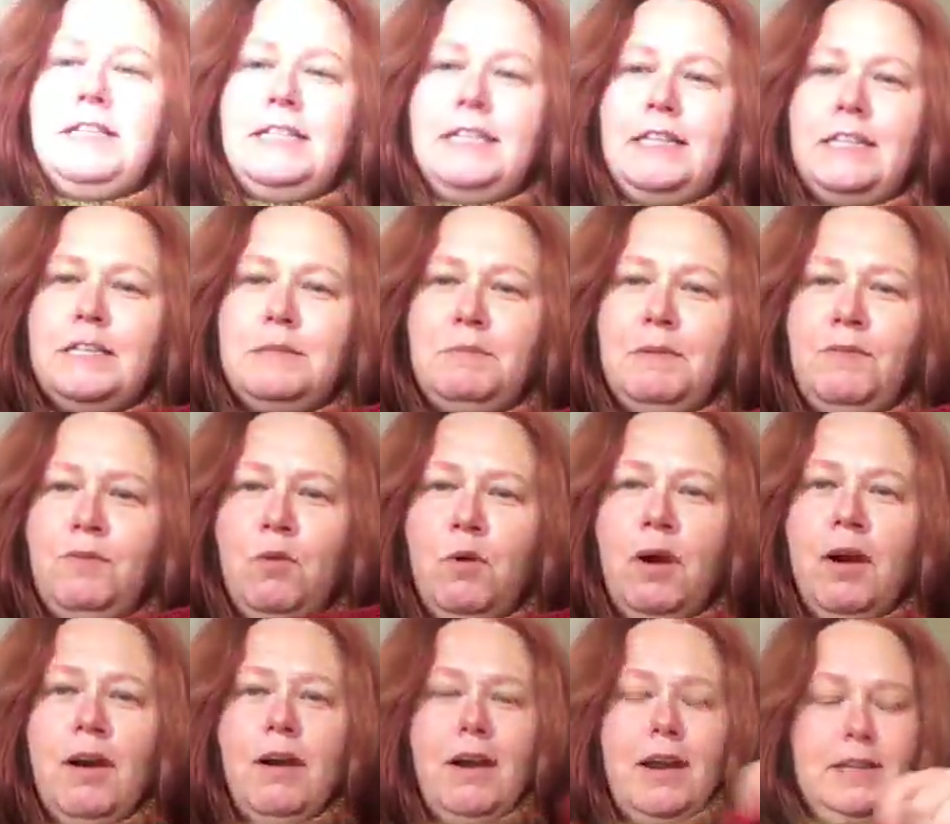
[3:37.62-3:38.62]
seen this
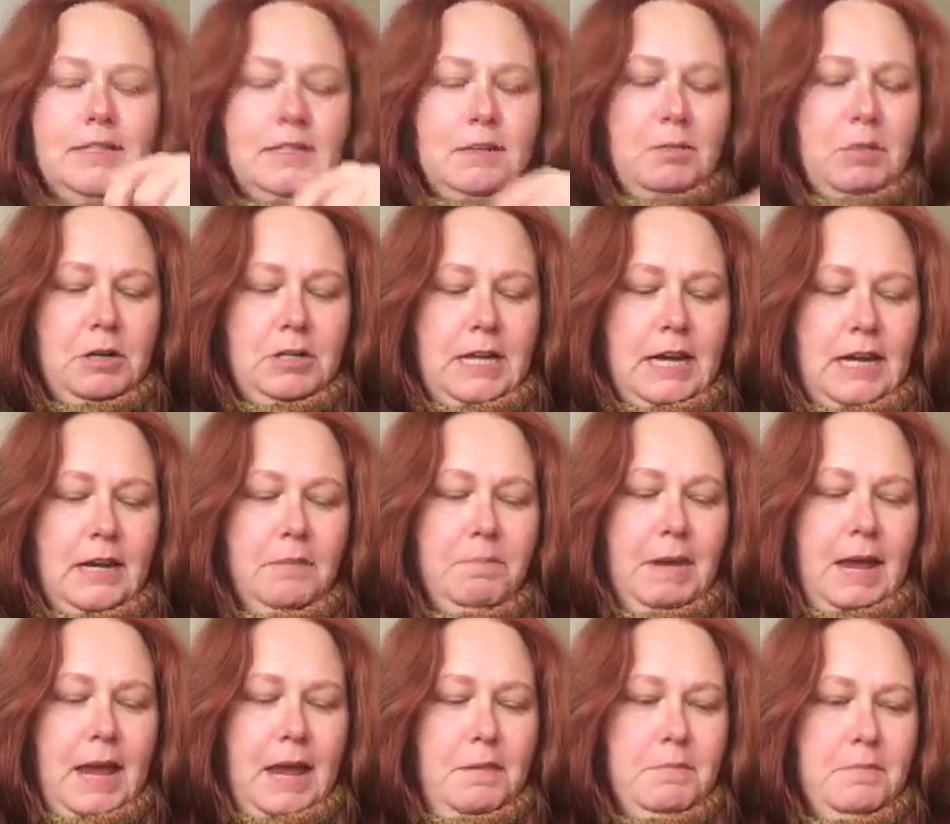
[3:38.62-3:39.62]
before? It's a Martina
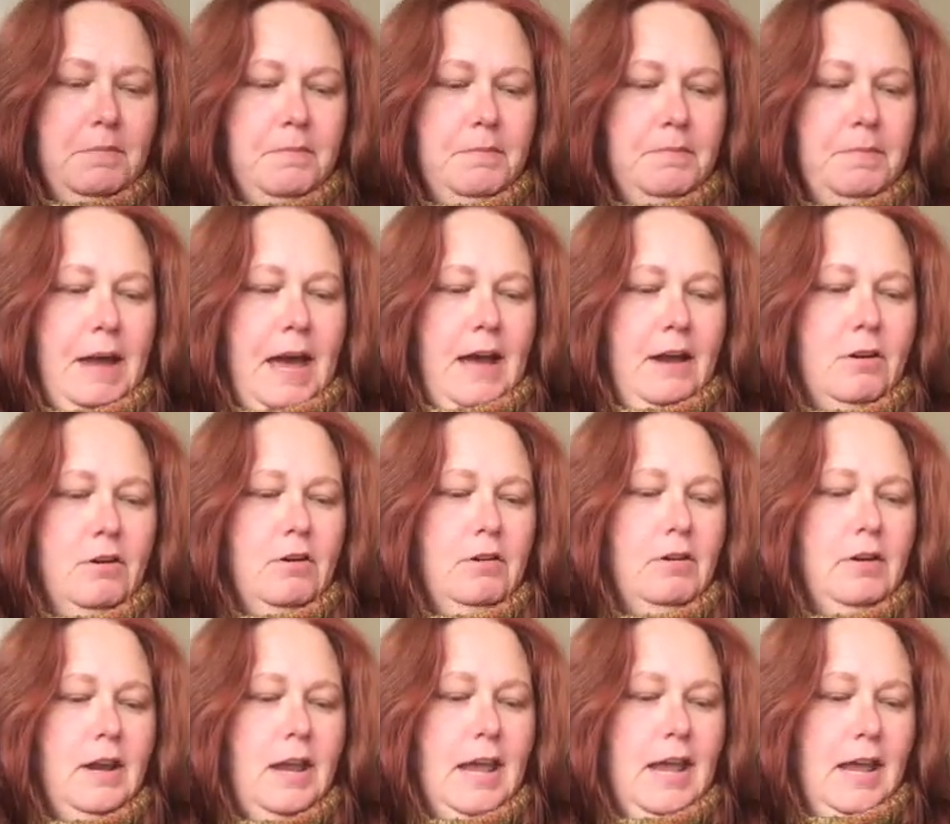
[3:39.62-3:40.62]
Bain
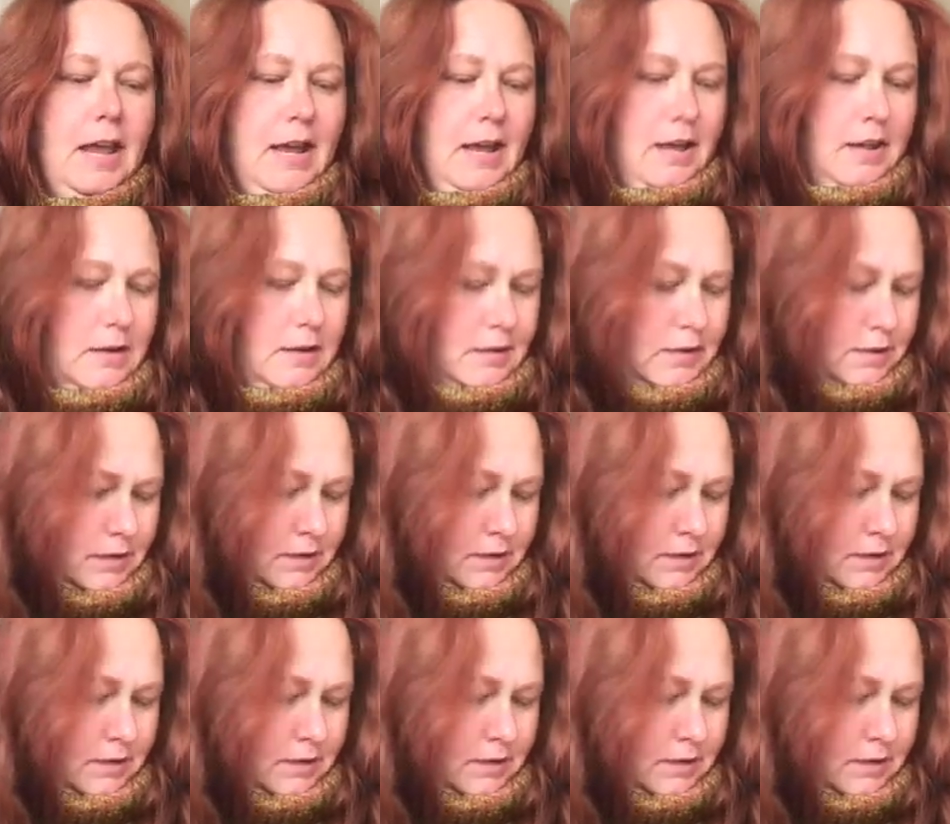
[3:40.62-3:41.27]
pattern, and